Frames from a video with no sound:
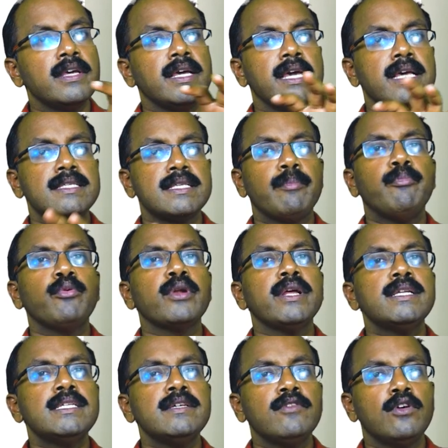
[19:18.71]
a
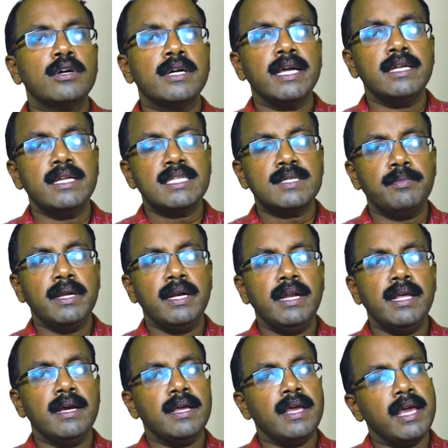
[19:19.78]
suppurative otitis media,